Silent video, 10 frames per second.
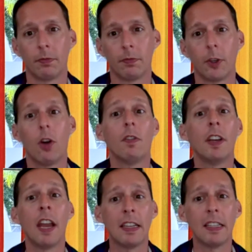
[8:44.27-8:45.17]

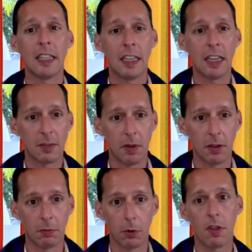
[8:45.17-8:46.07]
COVID-19 has been
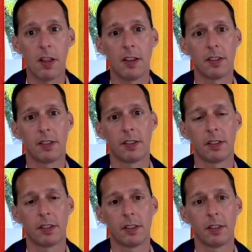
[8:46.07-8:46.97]
ruthless.
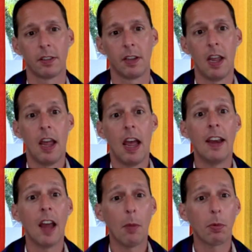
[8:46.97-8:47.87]
An
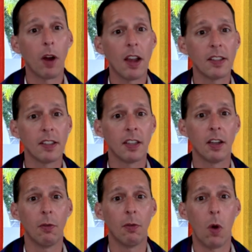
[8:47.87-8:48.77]
uprising
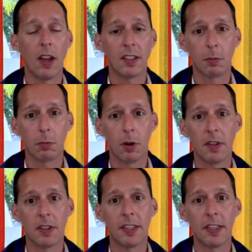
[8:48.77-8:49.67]
of white
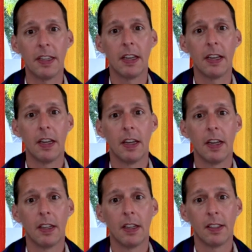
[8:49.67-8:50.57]
supremacy,
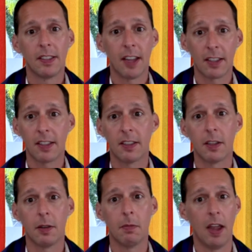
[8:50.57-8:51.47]

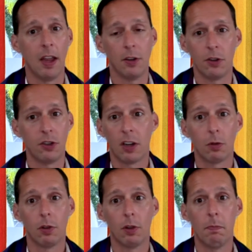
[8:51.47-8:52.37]
sexism, and
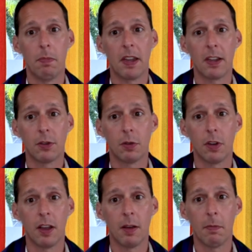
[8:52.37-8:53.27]
general
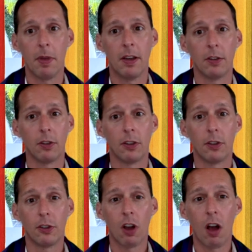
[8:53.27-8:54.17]
bigotry have been
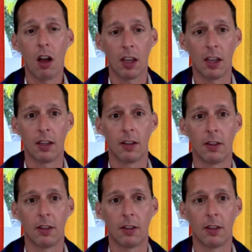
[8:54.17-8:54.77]
shocking.